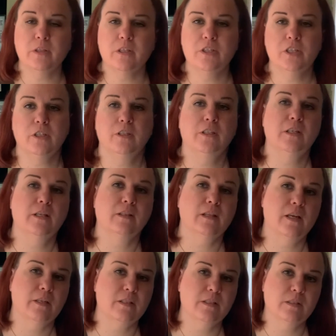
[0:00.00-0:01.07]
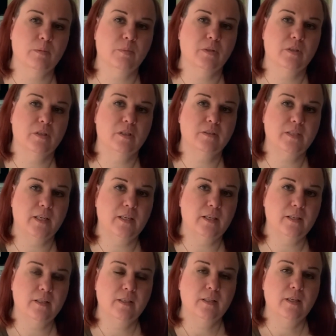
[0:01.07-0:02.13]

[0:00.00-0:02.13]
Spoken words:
chili and let it simmer all day.